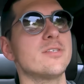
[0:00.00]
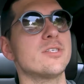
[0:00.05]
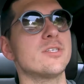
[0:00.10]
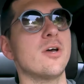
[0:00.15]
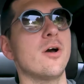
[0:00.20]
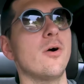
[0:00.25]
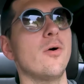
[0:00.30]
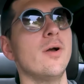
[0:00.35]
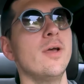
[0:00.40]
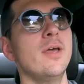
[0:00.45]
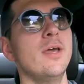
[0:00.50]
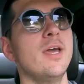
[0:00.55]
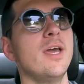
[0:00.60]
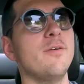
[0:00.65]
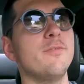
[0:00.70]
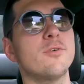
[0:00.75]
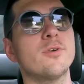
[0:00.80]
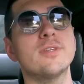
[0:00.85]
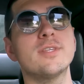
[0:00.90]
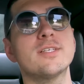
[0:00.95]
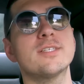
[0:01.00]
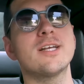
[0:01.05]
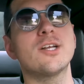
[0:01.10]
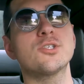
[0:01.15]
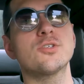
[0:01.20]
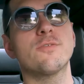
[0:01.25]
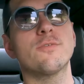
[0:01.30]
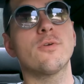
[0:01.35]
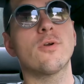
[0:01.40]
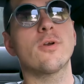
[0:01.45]
So if you're in the
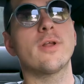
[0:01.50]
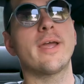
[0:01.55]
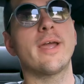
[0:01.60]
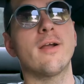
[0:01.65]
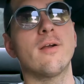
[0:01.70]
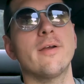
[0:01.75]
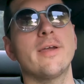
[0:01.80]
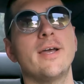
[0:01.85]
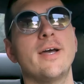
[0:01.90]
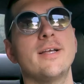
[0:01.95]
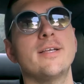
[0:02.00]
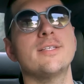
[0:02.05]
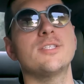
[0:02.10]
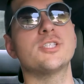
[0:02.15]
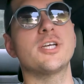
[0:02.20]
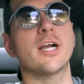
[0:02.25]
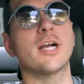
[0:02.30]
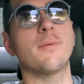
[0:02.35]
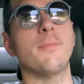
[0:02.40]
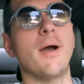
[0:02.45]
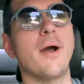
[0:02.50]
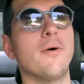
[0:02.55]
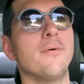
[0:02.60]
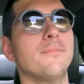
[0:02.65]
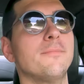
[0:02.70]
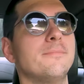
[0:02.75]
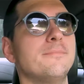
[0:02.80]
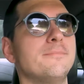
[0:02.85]
Central Florida area, check them out.